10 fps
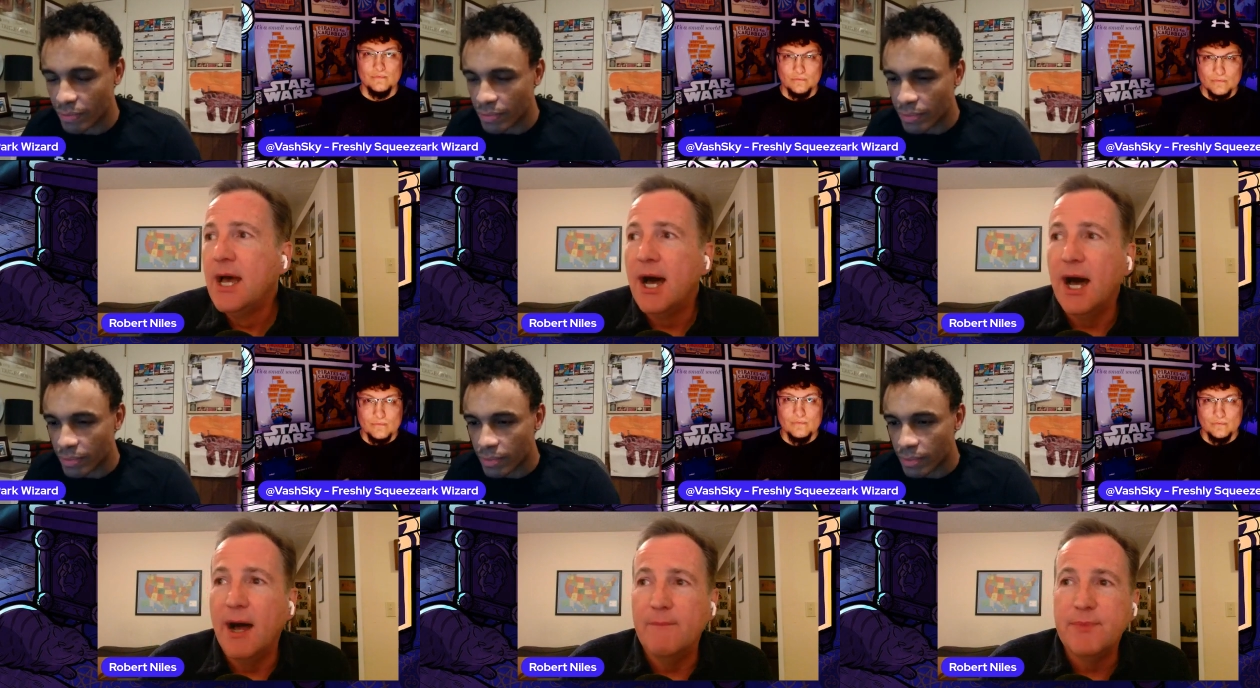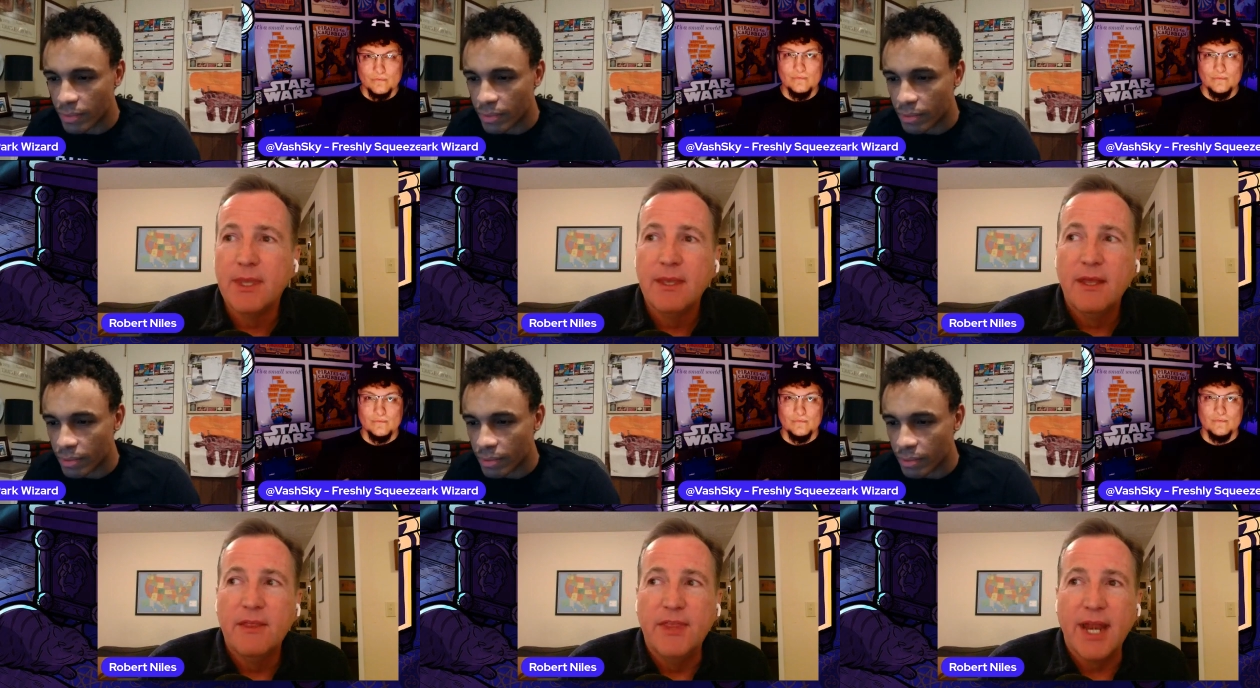Speaker 1: Um,
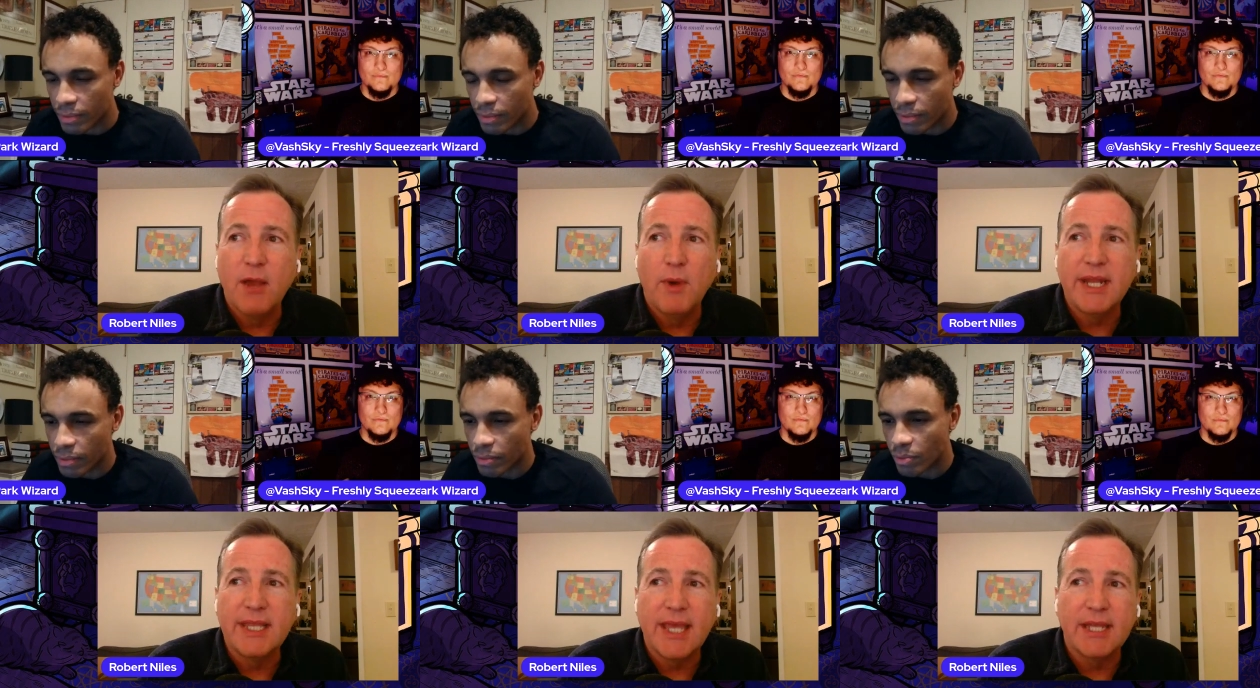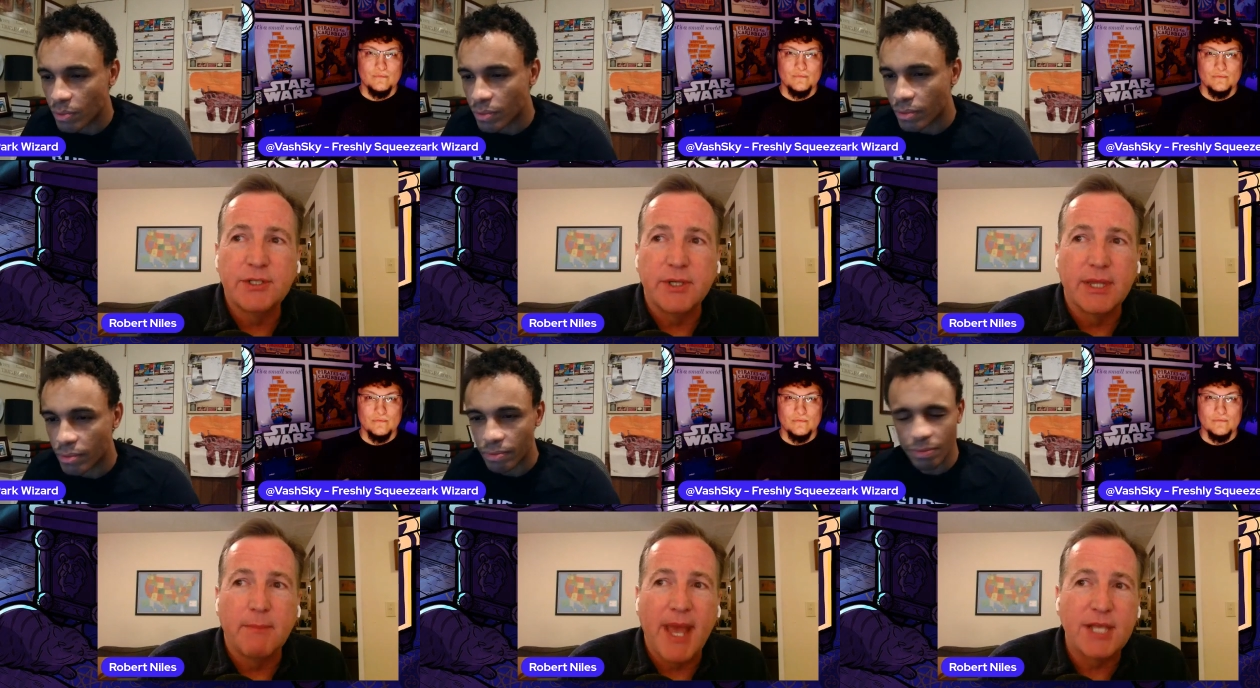then I went again during
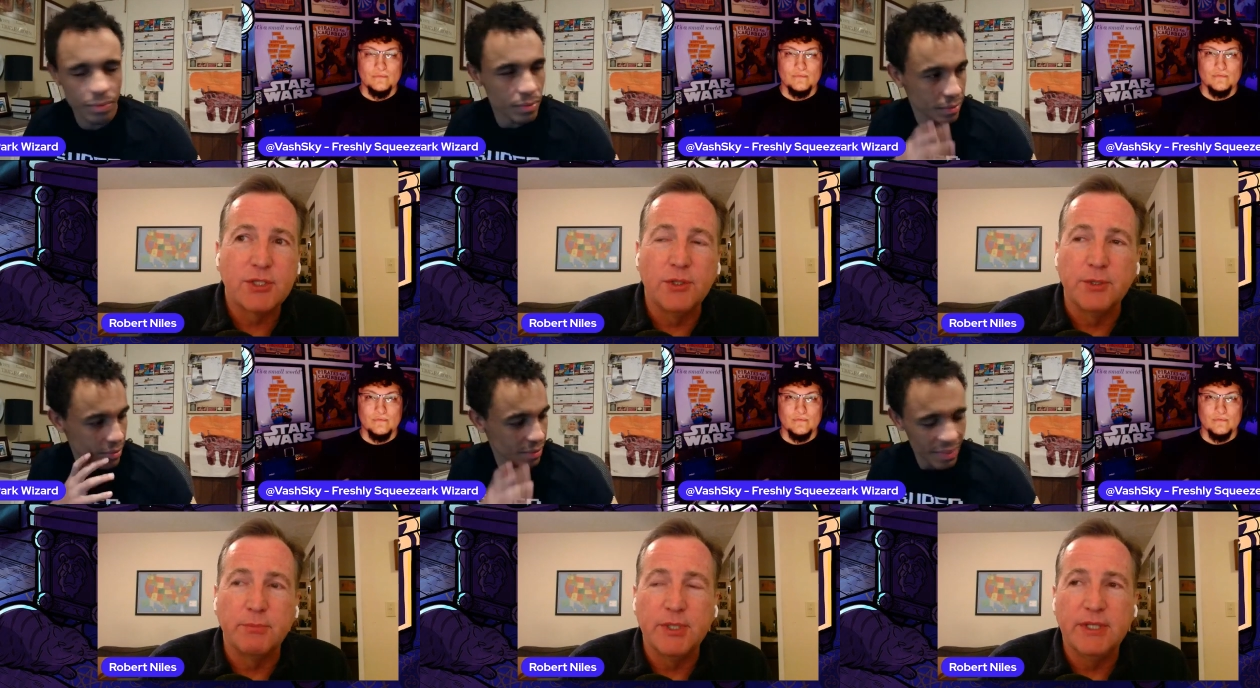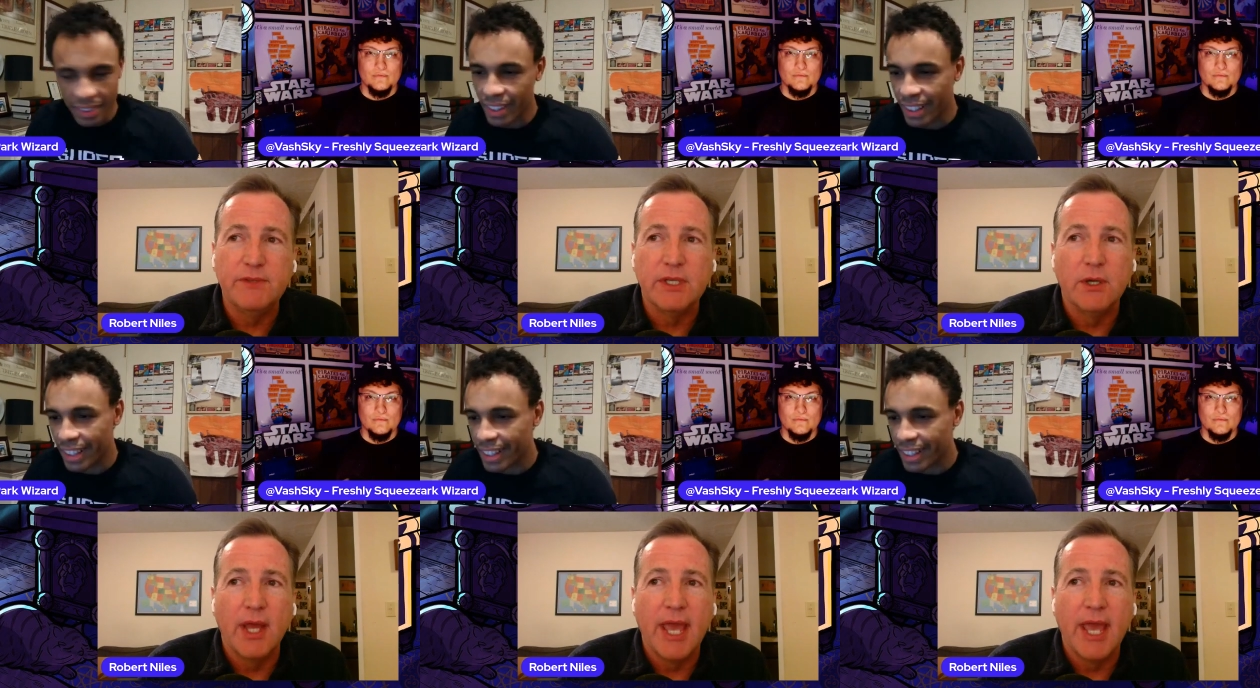the pass holder preview,